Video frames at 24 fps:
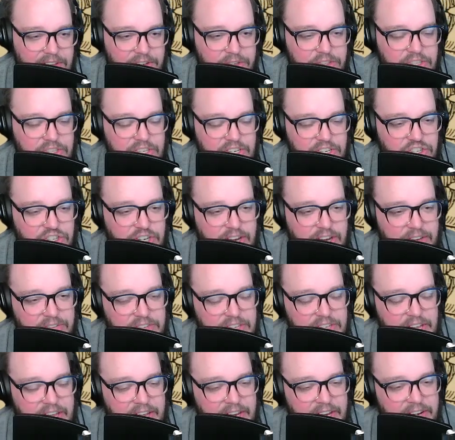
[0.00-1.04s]
You see
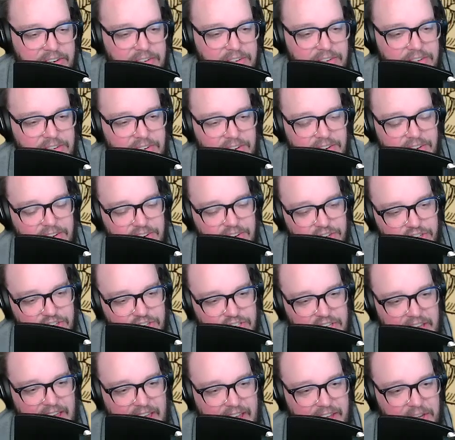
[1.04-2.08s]
Jeff's head
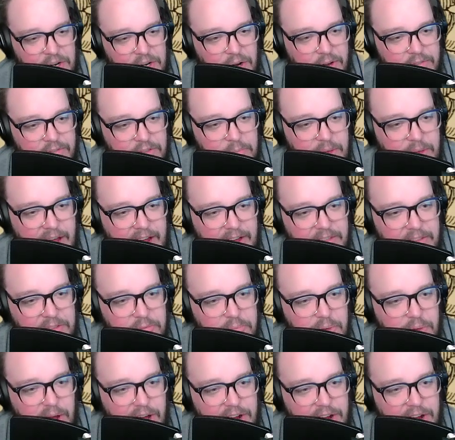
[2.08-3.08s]
just hanging off the back of his